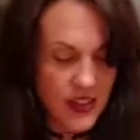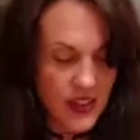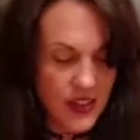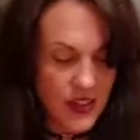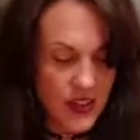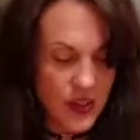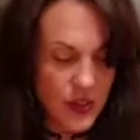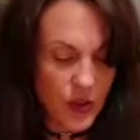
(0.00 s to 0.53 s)

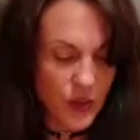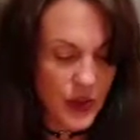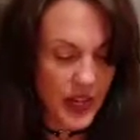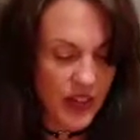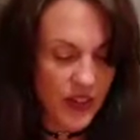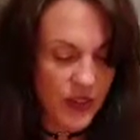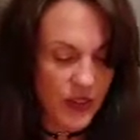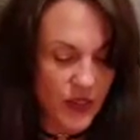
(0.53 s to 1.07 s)
Oh my
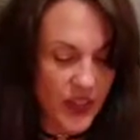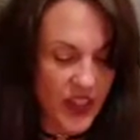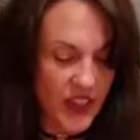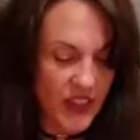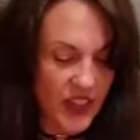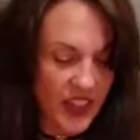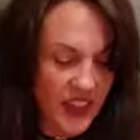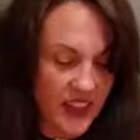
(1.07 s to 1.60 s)

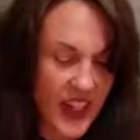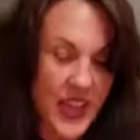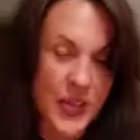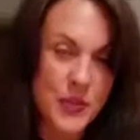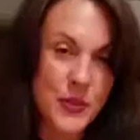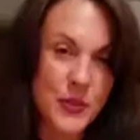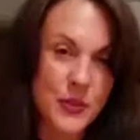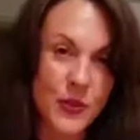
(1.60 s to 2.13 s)
gravy. I
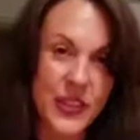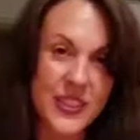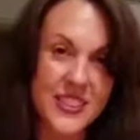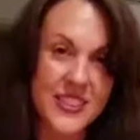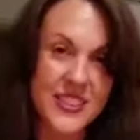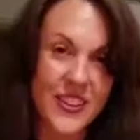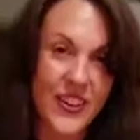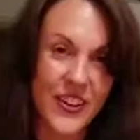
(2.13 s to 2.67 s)
almost want to
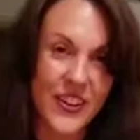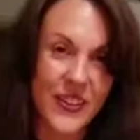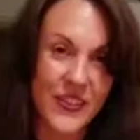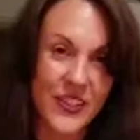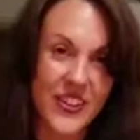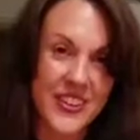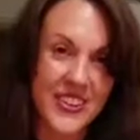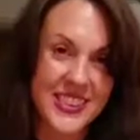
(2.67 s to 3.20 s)
start over.
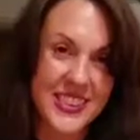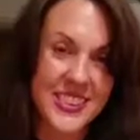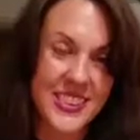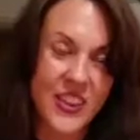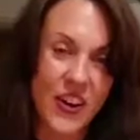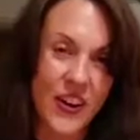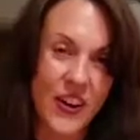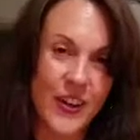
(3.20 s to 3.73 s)
This is a
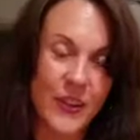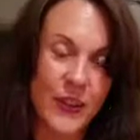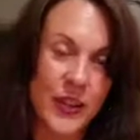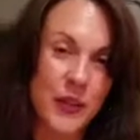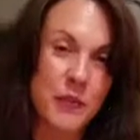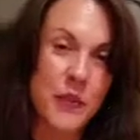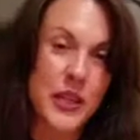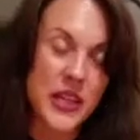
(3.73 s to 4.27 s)
hard read,
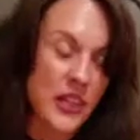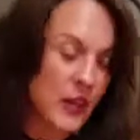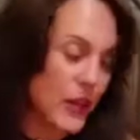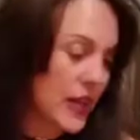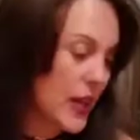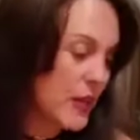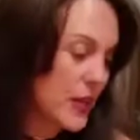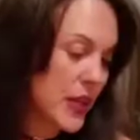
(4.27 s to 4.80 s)
but you know what?
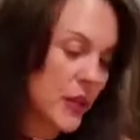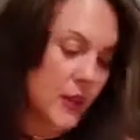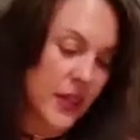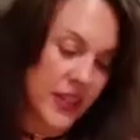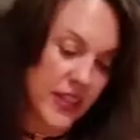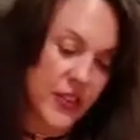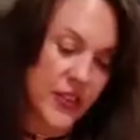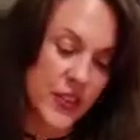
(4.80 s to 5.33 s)
I'm going to
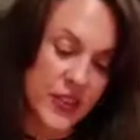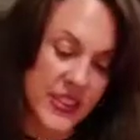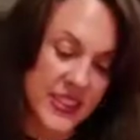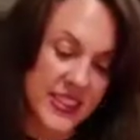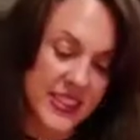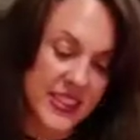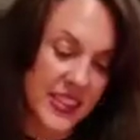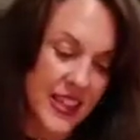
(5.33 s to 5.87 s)
work through
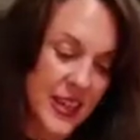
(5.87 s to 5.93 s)
this.